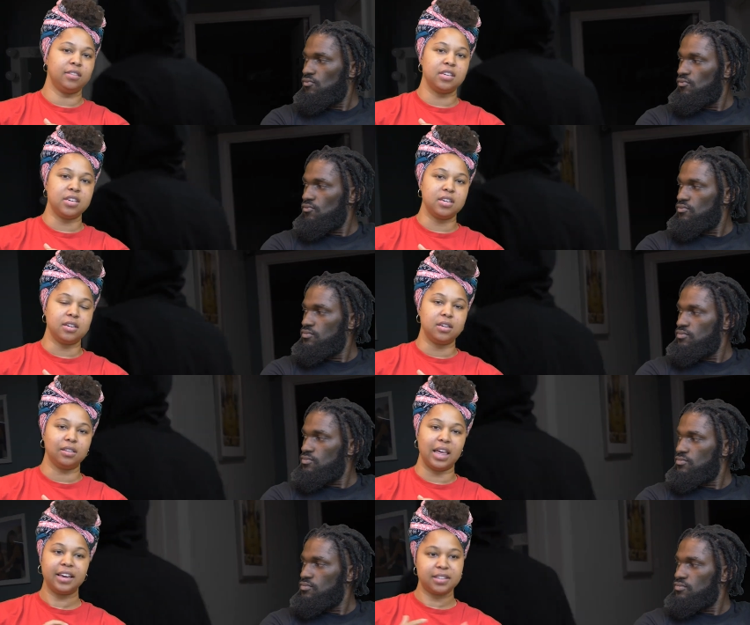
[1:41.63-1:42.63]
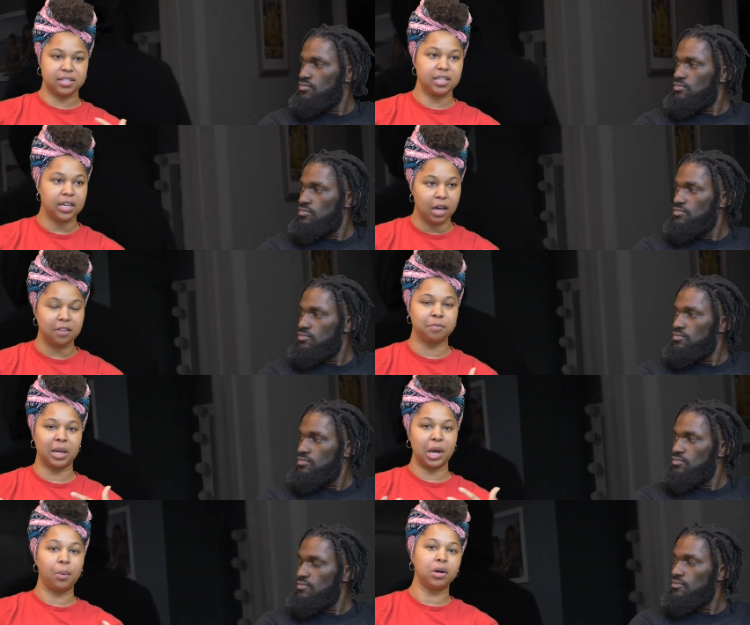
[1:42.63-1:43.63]
Speaker 1: the legacy
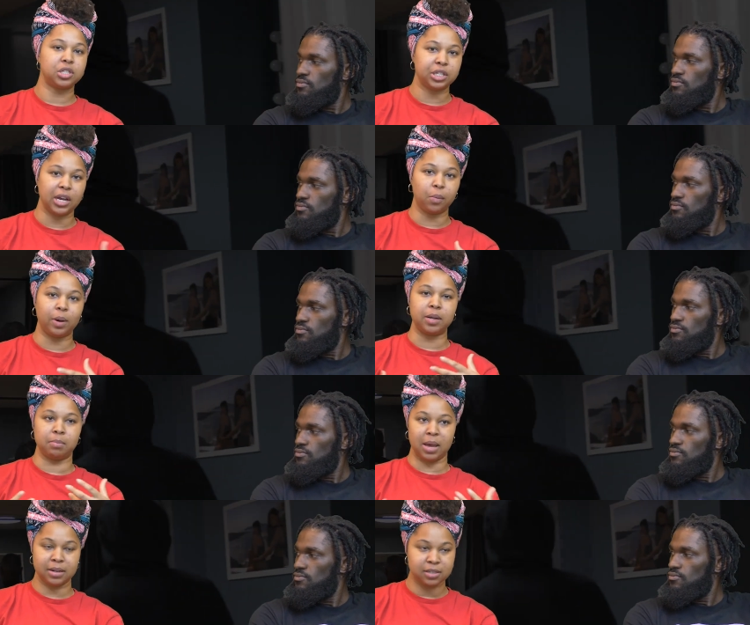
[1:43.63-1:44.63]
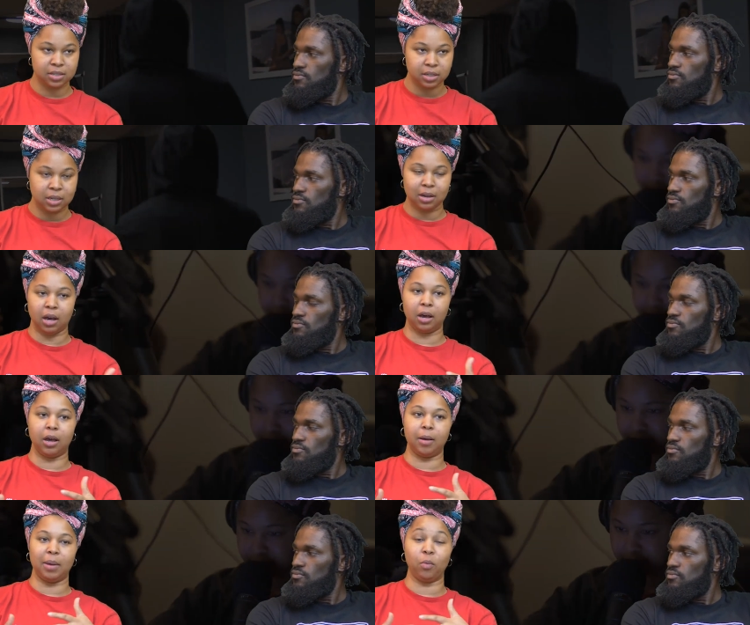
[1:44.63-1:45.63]
of Black Wall Street and what it meant
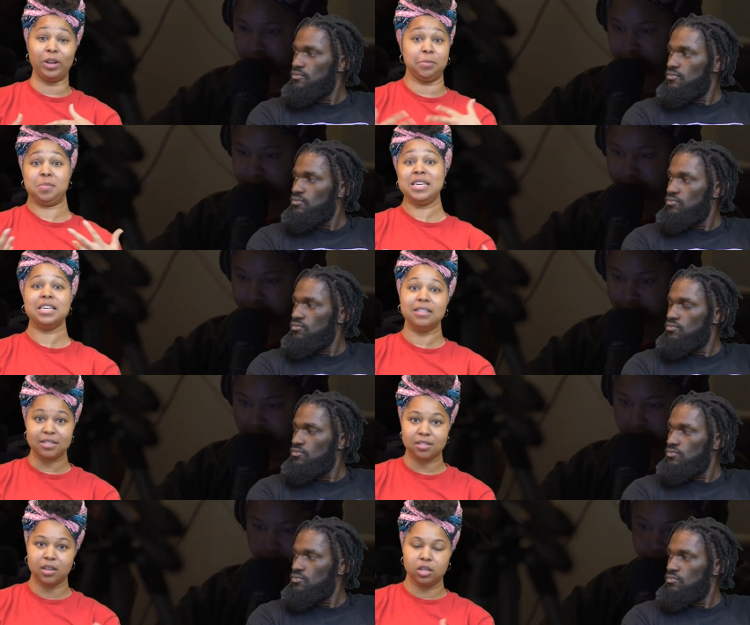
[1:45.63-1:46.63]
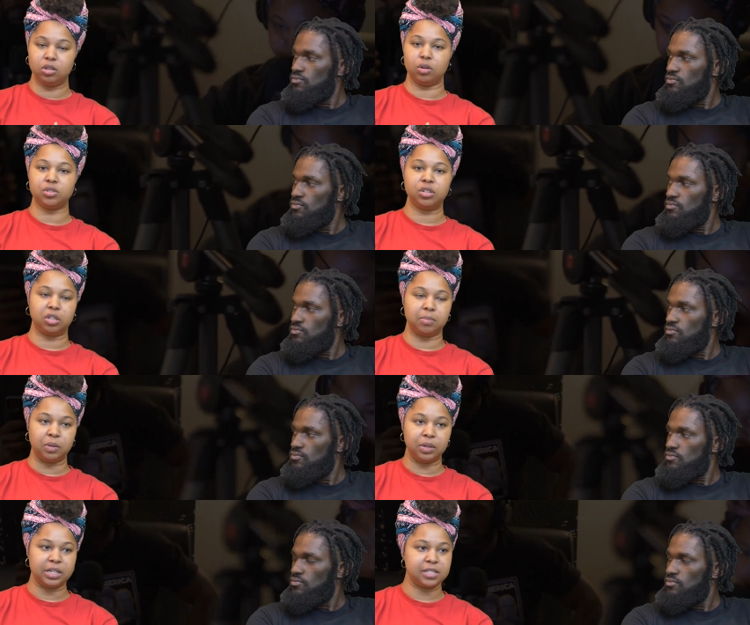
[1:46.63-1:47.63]
um, and what it means, you know, to the
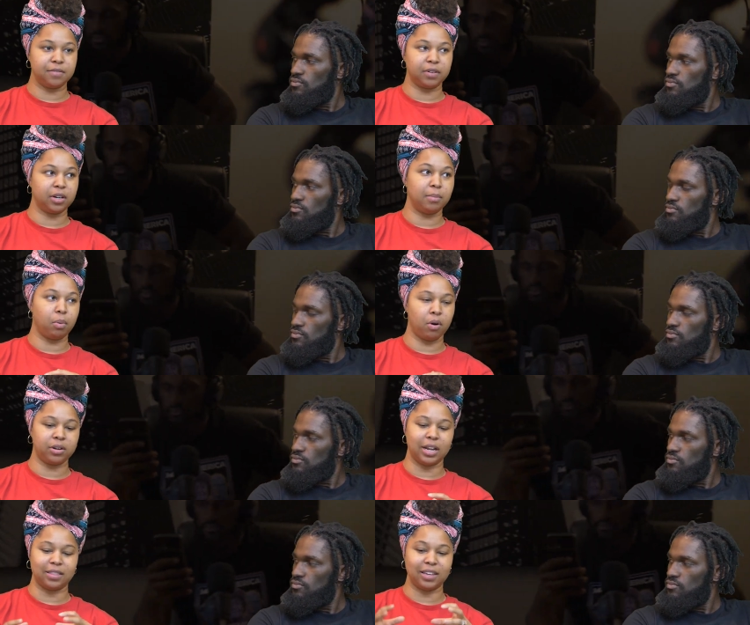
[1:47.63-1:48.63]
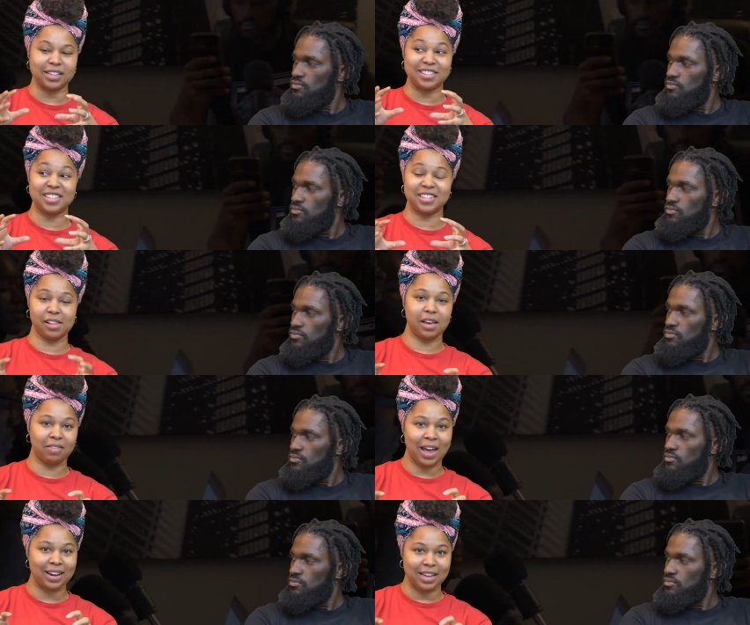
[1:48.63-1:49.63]
community is very important. I think
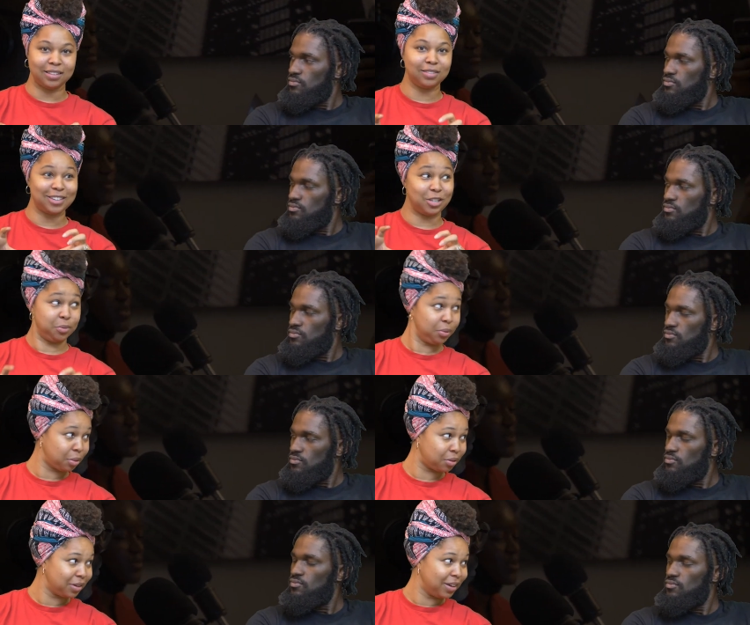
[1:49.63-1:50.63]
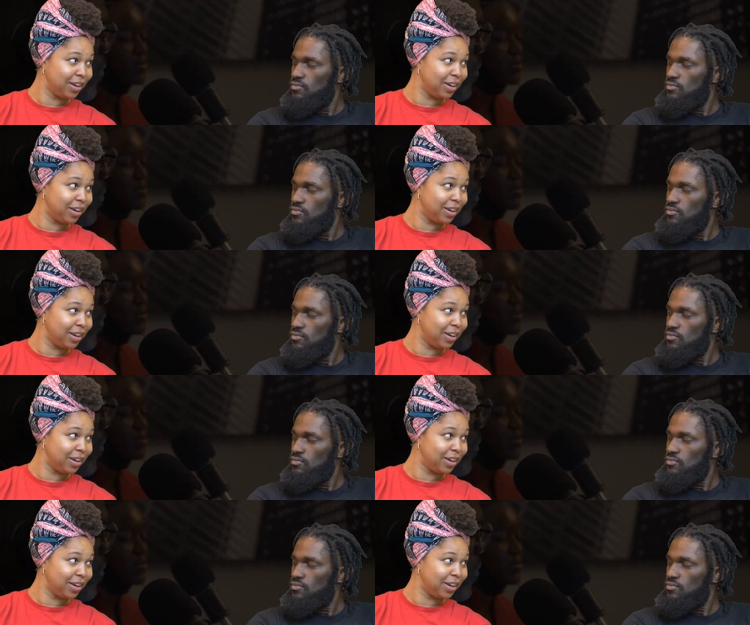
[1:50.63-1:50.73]
instilling that in the youth,